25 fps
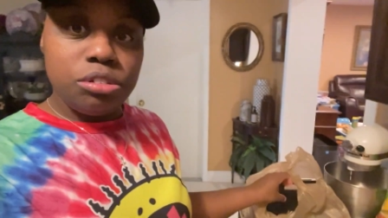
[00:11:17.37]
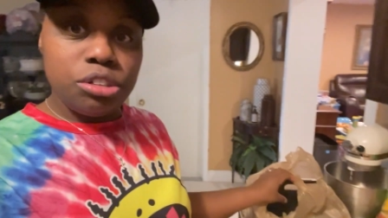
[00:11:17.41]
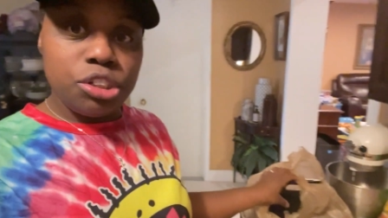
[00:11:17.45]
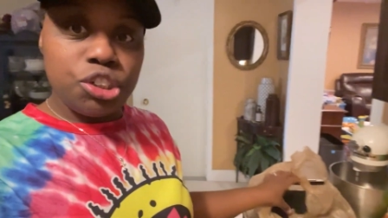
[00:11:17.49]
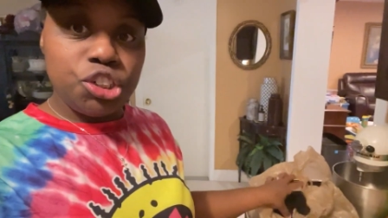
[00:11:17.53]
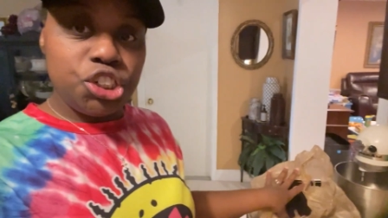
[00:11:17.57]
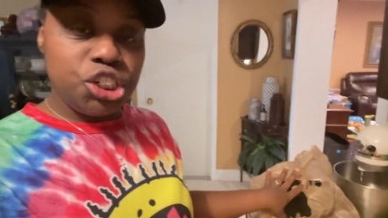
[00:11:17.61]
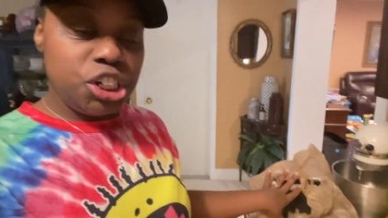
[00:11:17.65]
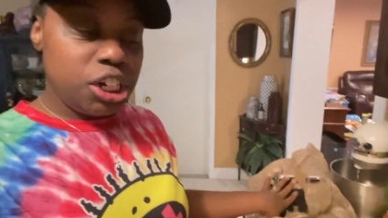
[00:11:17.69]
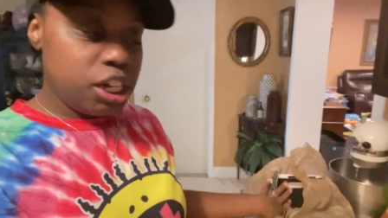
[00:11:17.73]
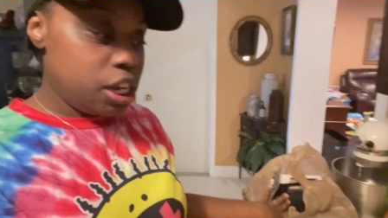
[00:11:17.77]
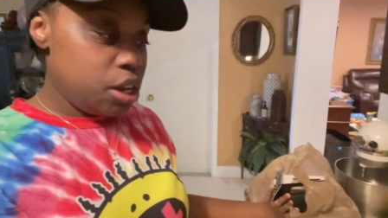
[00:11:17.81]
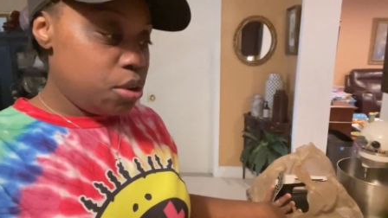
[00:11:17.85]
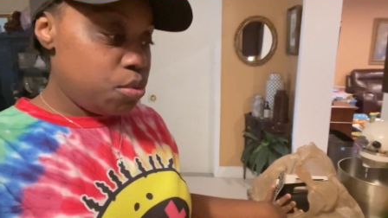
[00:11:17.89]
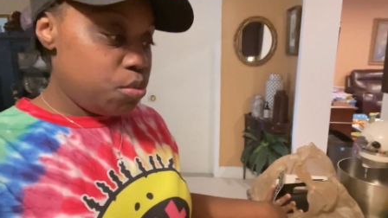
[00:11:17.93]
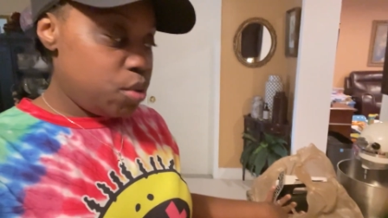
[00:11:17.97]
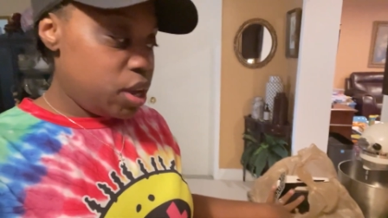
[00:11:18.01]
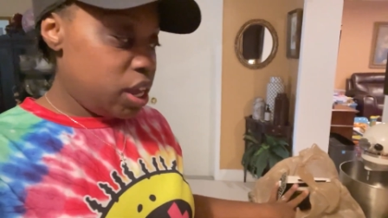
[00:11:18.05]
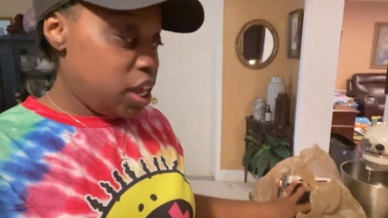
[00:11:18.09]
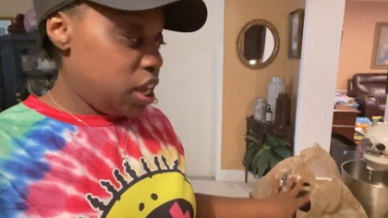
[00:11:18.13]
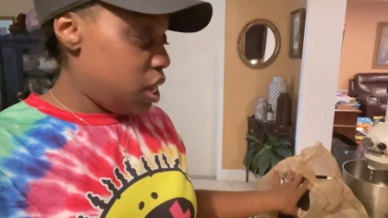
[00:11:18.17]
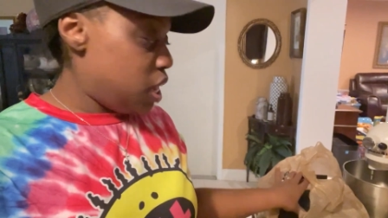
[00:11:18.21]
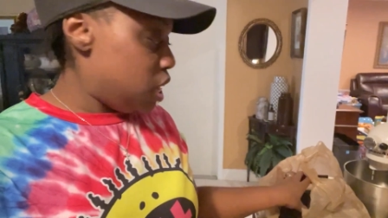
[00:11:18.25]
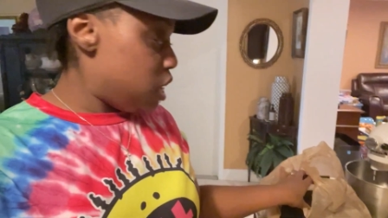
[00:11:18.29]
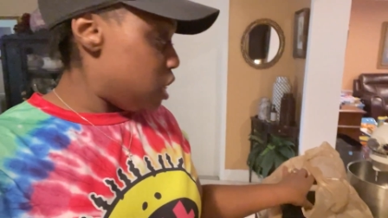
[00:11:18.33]
chicken
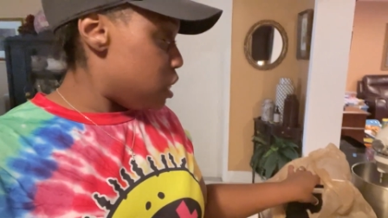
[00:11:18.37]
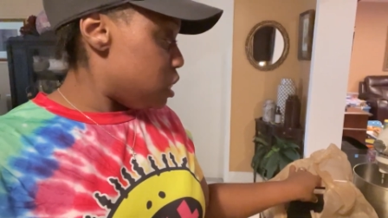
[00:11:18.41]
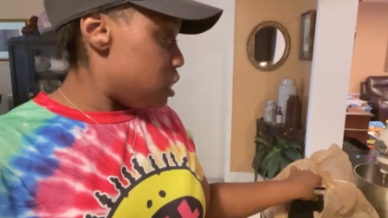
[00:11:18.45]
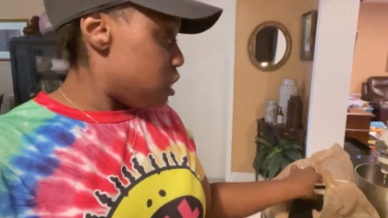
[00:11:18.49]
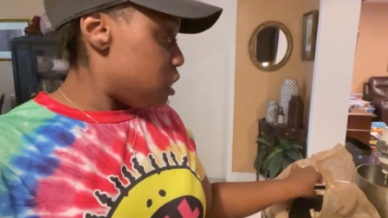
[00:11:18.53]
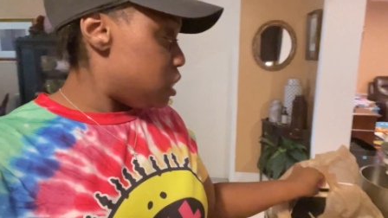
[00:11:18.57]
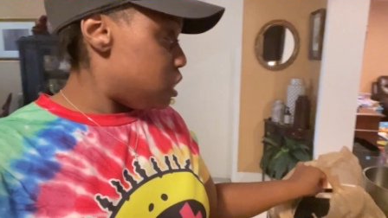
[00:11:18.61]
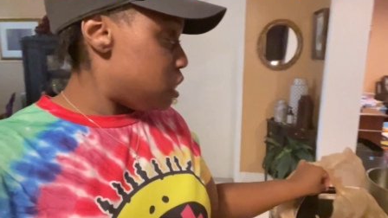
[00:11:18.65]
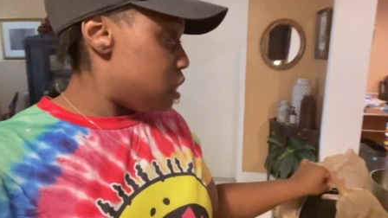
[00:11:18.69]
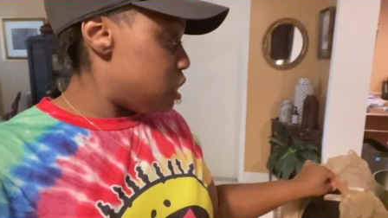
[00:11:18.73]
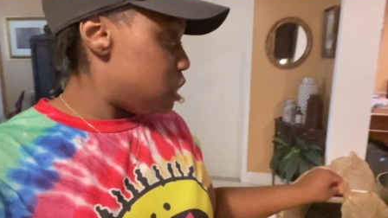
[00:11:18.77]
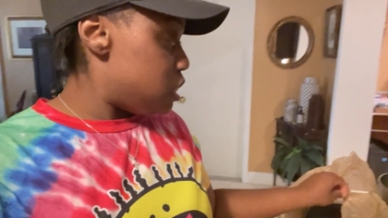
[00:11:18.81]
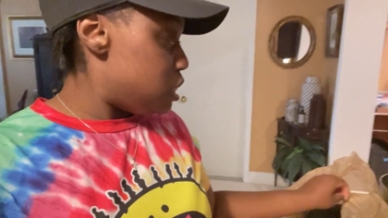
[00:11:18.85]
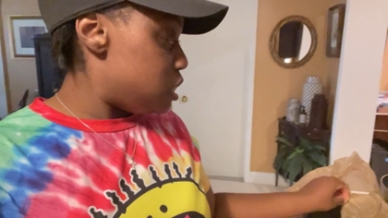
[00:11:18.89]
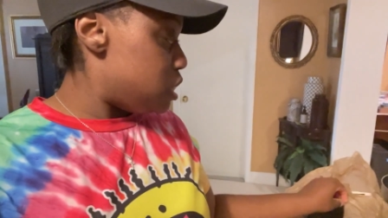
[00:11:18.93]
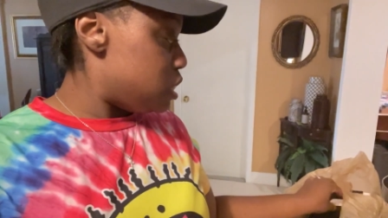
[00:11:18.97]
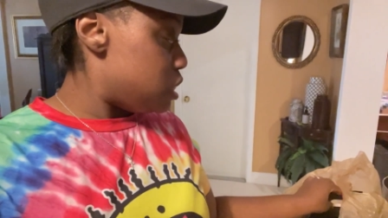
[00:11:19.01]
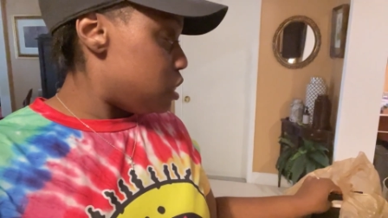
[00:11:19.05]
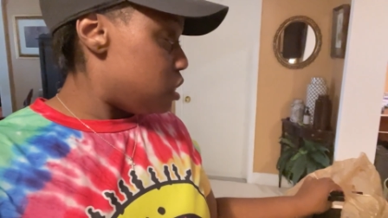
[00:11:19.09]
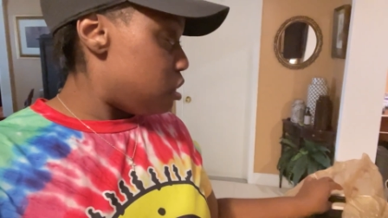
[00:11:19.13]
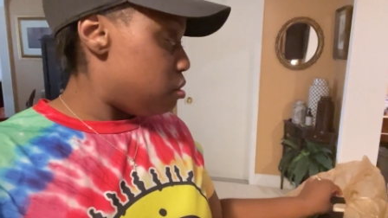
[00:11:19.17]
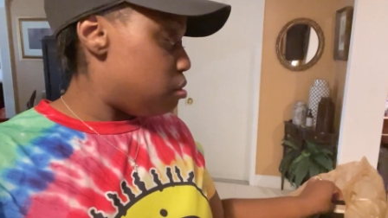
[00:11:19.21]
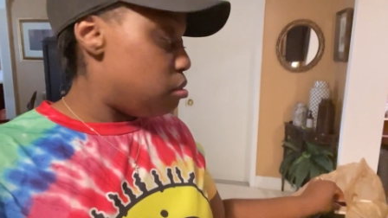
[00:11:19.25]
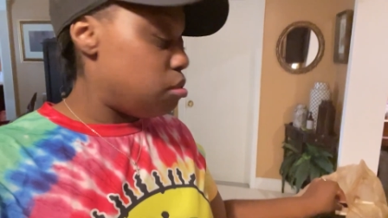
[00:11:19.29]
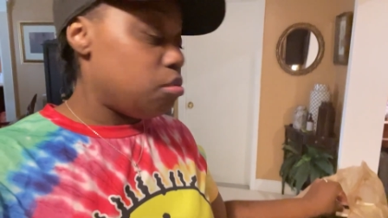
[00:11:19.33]
wings
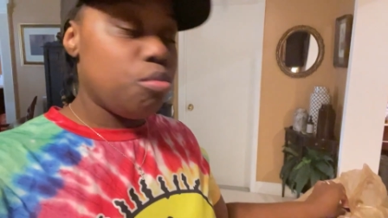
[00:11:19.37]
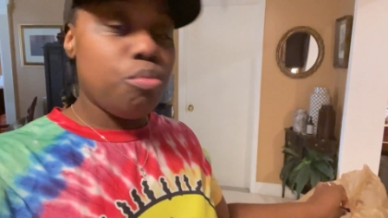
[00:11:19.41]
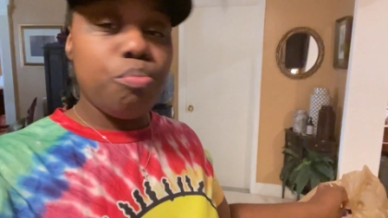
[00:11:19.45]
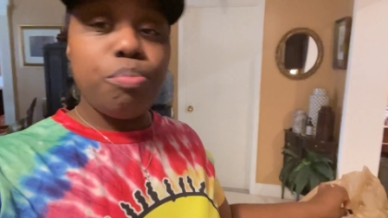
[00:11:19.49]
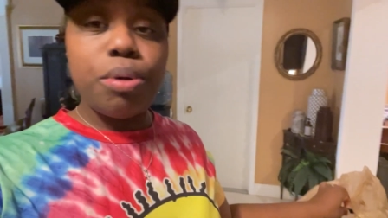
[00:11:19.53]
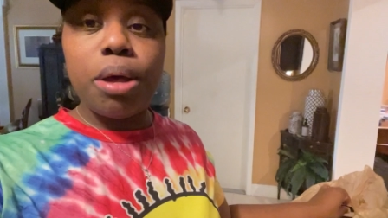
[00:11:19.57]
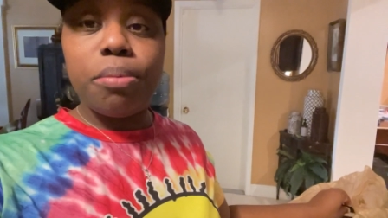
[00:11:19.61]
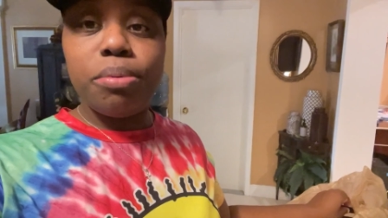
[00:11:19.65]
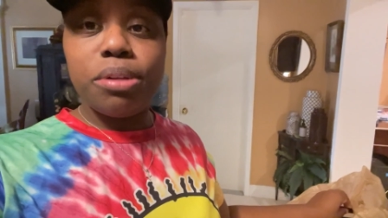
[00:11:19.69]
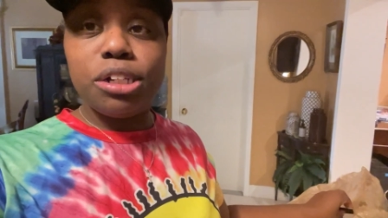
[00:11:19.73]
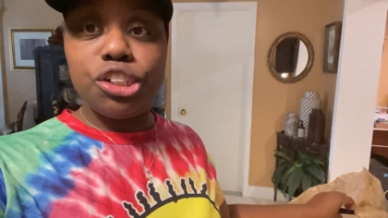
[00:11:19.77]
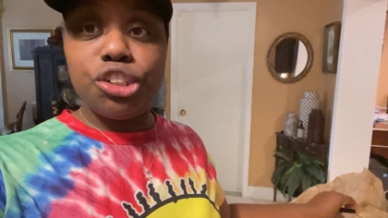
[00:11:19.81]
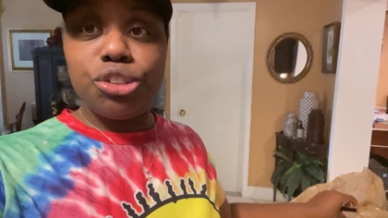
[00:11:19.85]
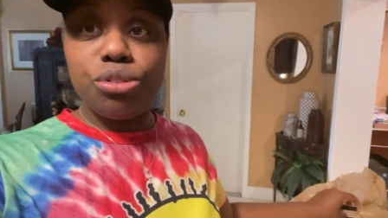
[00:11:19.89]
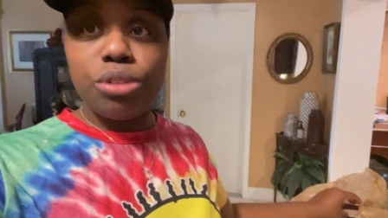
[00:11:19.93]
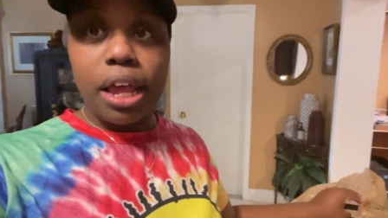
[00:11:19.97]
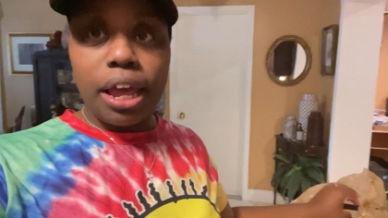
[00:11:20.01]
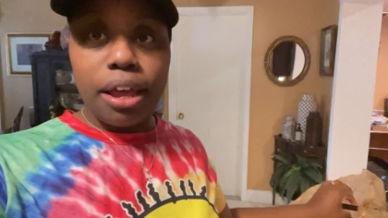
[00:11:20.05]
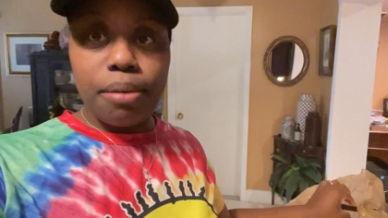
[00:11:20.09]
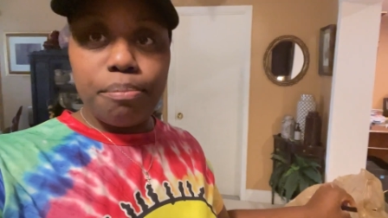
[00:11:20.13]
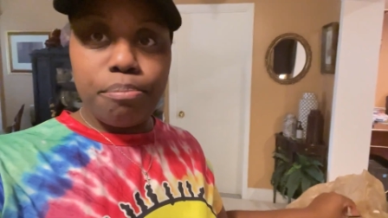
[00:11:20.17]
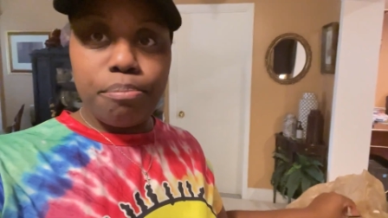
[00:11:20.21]
public like